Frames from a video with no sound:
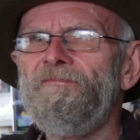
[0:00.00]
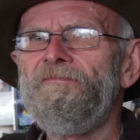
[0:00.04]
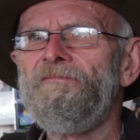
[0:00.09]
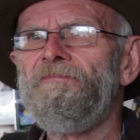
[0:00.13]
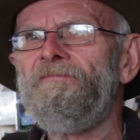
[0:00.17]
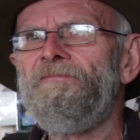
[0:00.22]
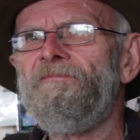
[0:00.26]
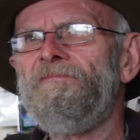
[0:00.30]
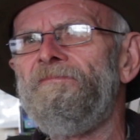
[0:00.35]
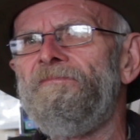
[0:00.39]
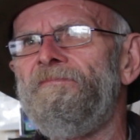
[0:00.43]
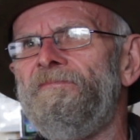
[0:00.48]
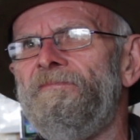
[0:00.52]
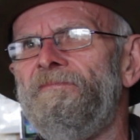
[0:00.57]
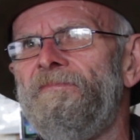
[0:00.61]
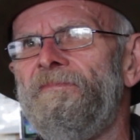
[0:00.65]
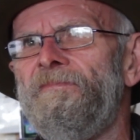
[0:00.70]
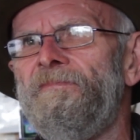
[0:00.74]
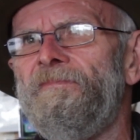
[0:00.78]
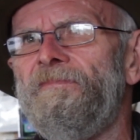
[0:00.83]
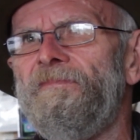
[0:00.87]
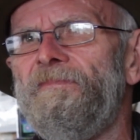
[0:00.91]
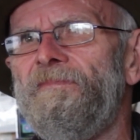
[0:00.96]

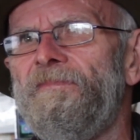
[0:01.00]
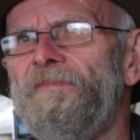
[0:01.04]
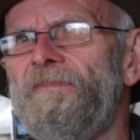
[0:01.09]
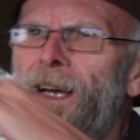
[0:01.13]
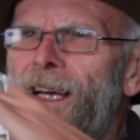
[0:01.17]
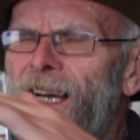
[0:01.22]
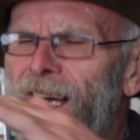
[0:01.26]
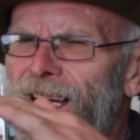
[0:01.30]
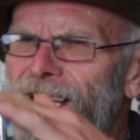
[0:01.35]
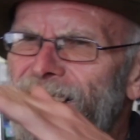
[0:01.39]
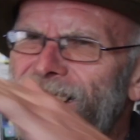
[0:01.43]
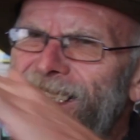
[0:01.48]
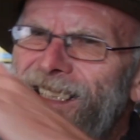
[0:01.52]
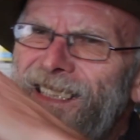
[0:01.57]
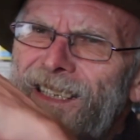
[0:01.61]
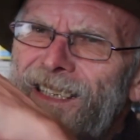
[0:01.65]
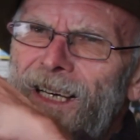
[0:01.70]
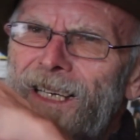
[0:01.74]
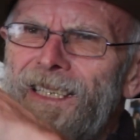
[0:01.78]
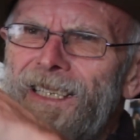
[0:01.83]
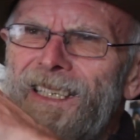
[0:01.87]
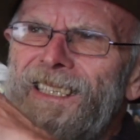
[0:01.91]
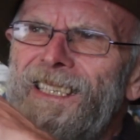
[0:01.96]

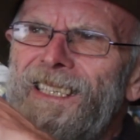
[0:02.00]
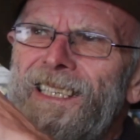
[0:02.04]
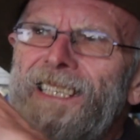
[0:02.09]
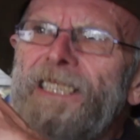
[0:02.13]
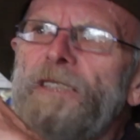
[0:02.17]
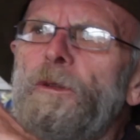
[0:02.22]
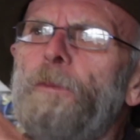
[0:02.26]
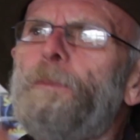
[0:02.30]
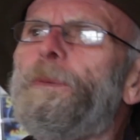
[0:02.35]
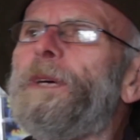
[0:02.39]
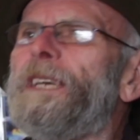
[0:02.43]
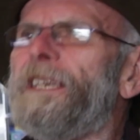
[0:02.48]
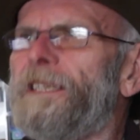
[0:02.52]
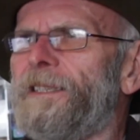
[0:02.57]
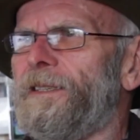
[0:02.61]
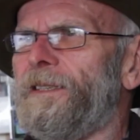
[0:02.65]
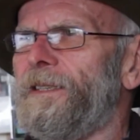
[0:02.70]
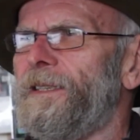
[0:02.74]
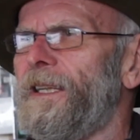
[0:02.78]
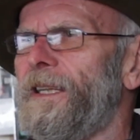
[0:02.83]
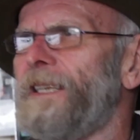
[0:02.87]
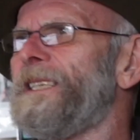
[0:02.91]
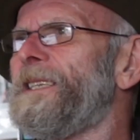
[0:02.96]
A little bit
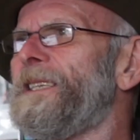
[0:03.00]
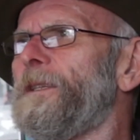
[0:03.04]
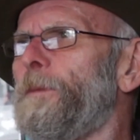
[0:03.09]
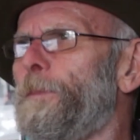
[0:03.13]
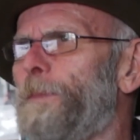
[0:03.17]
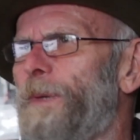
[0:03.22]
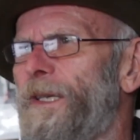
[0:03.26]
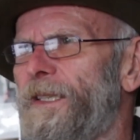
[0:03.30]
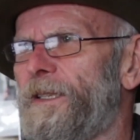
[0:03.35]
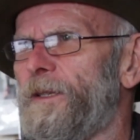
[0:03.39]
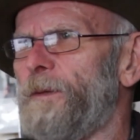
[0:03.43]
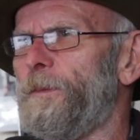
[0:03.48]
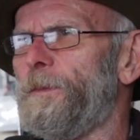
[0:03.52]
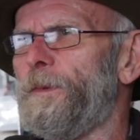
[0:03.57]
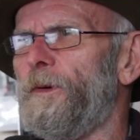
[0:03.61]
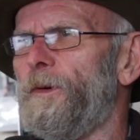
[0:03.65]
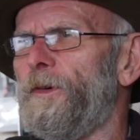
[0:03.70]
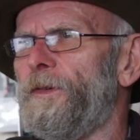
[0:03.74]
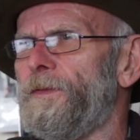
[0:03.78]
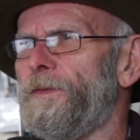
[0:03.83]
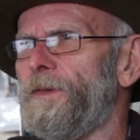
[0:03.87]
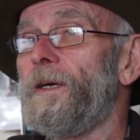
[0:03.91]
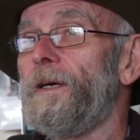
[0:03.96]

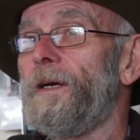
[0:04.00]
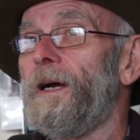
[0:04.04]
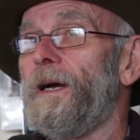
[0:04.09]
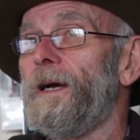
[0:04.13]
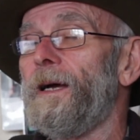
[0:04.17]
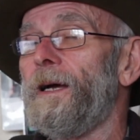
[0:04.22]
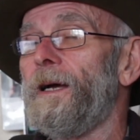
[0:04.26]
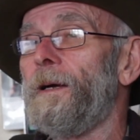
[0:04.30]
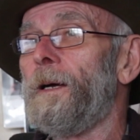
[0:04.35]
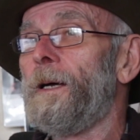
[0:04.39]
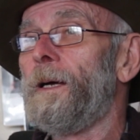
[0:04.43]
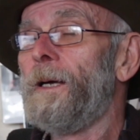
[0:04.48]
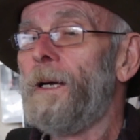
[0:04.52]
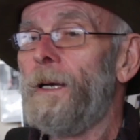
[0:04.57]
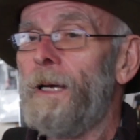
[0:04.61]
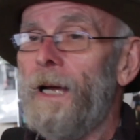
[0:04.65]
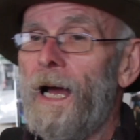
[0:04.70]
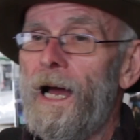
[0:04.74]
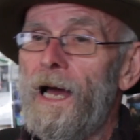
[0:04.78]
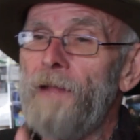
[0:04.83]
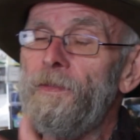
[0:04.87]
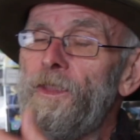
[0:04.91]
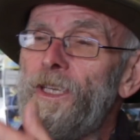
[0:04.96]
above.
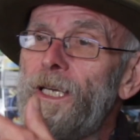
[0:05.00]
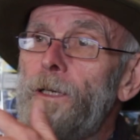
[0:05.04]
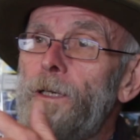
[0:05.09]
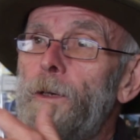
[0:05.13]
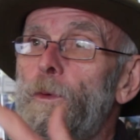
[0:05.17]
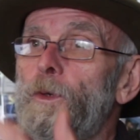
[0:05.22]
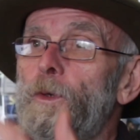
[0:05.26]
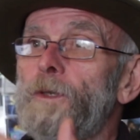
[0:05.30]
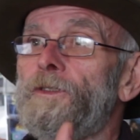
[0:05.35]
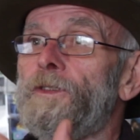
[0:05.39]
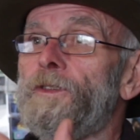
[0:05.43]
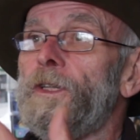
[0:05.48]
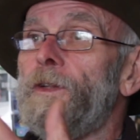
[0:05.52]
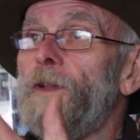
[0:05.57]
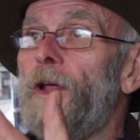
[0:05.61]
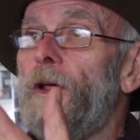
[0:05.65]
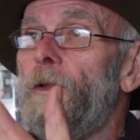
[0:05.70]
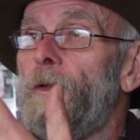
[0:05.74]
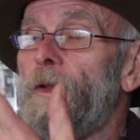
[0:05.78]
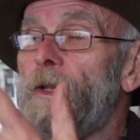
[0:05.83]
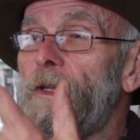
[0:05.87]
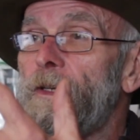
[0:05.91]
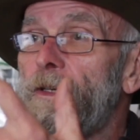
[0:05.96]
I think it was
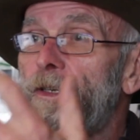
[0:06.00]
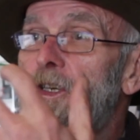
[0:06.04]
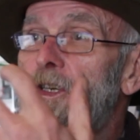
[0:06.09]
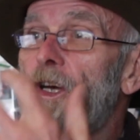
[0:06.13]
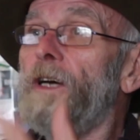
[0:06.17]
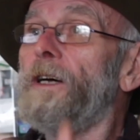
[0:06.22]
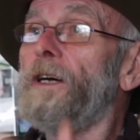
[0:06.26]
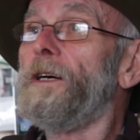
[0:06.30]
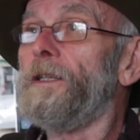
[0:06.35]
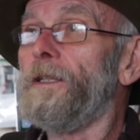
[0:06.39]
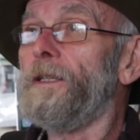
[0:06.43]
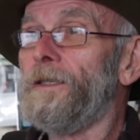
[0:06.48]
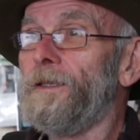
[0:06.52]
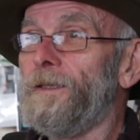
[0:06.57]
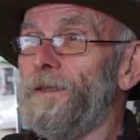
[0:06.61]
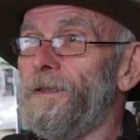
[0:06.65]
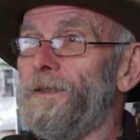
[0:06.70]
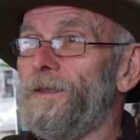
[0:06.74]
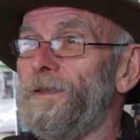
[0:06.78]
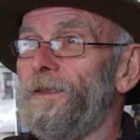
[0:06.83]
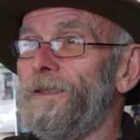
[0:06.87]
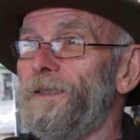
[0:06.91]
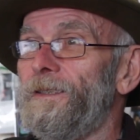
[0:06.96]
the girl
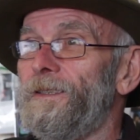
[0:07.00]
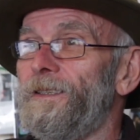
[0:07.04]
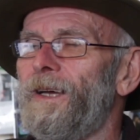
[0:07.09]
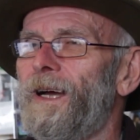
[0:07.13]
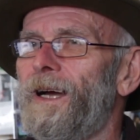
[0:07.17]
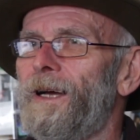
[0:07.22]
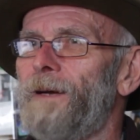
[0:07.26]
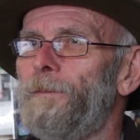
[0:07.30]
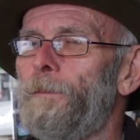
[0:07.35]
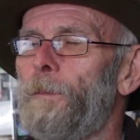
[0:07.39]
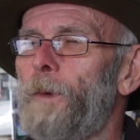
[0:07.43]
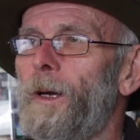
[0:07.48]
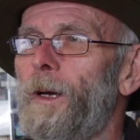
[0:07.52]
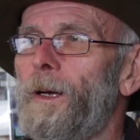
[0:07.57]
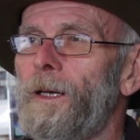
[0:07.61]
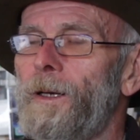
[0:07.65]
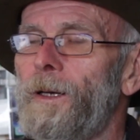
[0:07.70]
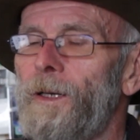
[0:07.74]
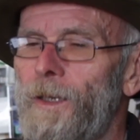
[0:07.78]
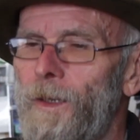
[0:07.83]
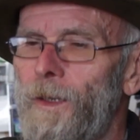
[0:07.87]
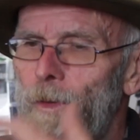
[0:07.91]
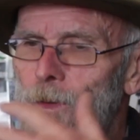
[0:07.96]
and
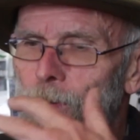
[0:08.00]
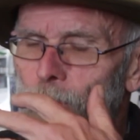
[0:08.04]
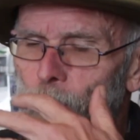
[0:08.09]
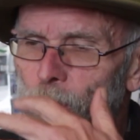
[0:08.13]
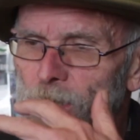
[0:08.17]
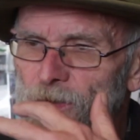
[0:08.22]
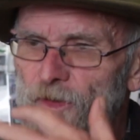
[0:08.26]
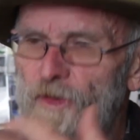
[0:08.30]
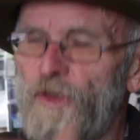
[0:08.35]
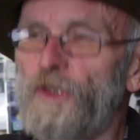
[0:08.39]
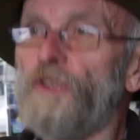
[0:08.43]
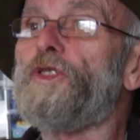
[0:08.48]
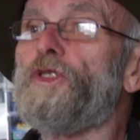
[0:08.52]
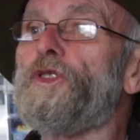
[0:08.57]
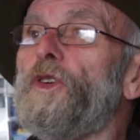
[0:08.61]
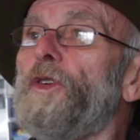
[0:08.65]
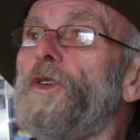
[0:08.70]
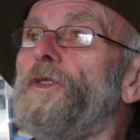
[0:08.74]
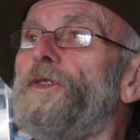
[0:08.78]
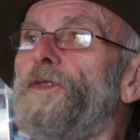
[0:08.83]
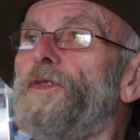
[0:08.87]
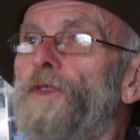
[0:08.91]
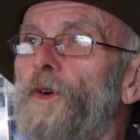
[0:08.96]
what she
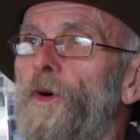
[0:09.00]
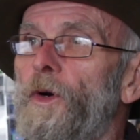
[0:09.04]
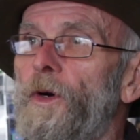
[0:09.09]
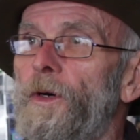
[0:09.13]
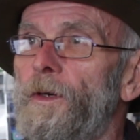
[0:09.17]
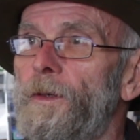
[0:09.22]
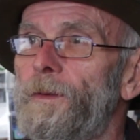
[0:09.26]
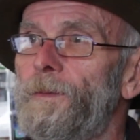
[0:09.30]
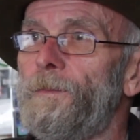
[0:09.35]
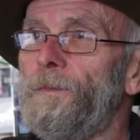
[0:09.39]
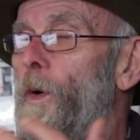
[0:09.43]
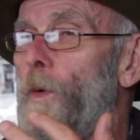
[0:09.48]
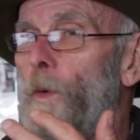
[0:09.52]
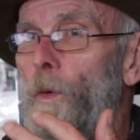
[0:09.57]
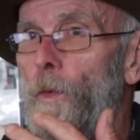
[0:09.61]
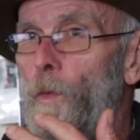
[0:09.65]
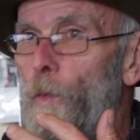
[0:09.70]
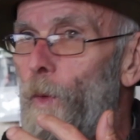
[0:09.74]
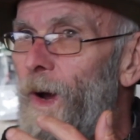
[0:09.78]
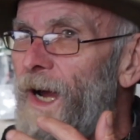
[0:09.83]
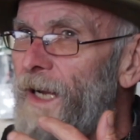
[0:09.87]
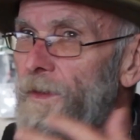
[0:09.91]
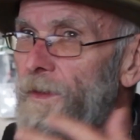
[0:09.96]
stood for.
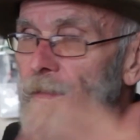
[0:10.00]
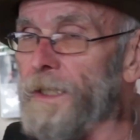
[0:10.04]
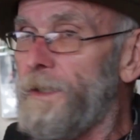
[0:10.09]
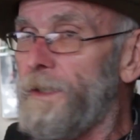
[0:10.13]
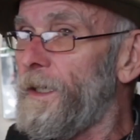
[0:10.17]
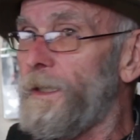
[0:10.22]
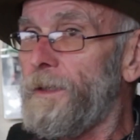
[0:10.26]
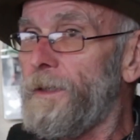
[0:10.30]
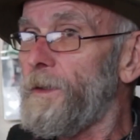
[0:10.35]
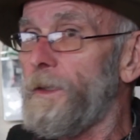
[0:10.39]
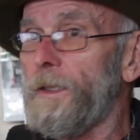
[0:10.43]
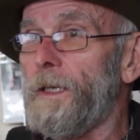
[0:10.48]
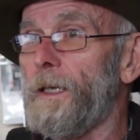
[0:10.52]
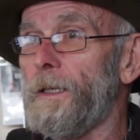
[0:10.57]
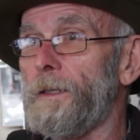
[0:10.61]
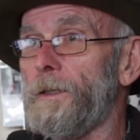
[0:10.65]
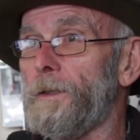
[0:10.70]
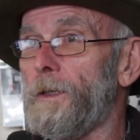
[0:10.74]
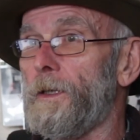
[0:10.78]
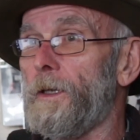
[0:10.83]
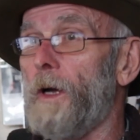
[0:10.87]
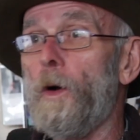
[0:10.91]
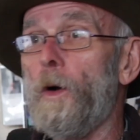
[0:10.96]
Why they
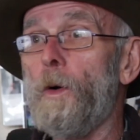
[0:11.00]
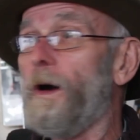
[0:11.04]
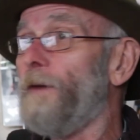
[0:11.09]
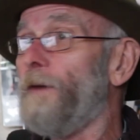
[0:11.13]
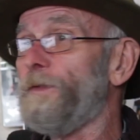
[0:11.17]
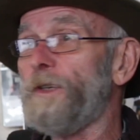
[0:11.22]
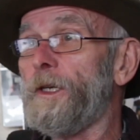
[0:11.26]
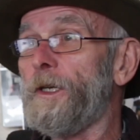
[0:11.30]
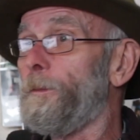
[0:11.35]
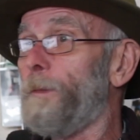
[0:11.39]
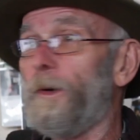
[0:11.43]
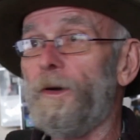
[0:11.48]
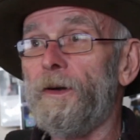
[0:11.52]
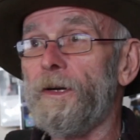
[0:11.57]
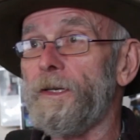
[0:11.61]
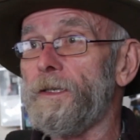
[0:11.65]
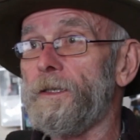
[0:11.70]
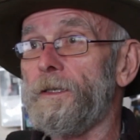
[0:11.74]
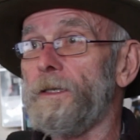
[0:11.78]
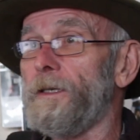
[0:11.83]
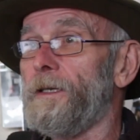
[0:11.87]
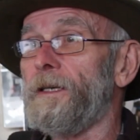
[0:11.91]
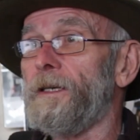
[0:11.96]
didn't go off in
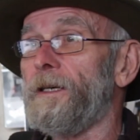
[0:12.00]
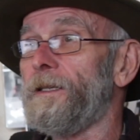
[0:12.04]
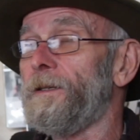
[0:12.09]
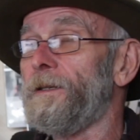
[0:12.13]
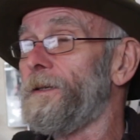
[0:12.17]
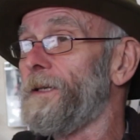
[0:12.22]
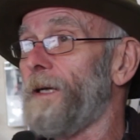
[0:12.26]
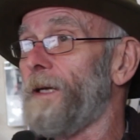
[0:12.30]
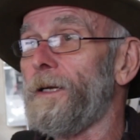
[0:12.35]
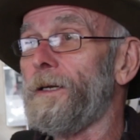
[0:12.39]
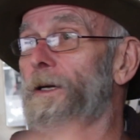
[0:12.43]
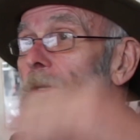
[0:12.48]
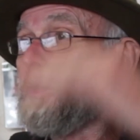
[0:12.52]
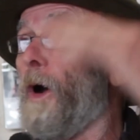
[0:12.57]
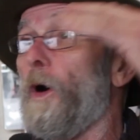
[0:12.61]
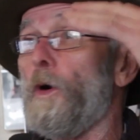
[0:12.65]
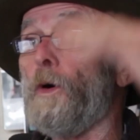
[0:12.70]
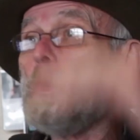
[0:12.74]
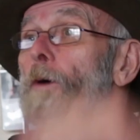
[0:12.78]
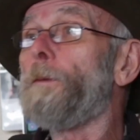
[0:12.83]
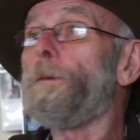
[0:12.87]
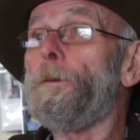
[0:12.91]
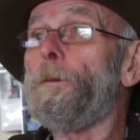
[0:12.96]
America and
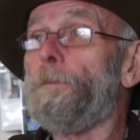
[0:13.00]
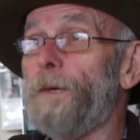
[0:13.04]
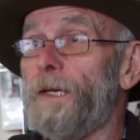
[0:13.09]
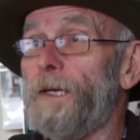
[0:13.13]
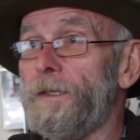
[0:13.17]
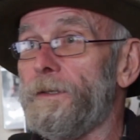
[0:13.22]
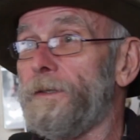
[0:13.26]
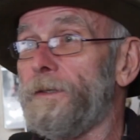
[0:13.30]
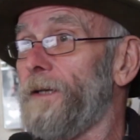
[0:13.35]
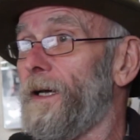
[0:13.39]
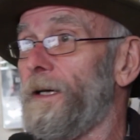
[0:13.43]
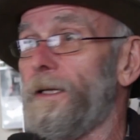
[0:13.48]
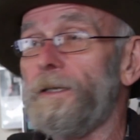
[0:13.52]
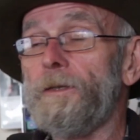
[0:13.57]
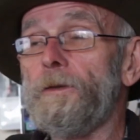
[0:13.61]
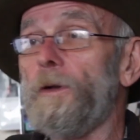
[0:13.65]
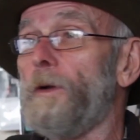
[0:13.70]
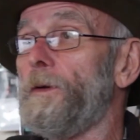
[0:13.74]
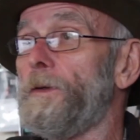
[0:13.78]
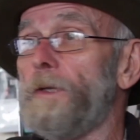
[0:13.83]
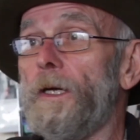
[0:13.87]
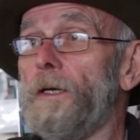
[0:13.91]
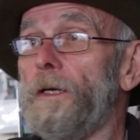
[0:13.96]
go over a bit, I
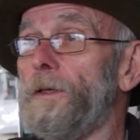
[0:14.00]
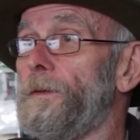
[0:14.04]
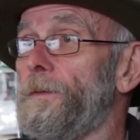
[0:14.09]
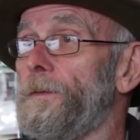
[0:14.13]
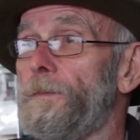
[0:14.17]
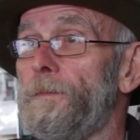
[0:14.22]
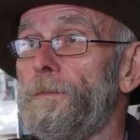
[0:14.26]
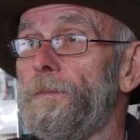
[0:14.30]
don't know.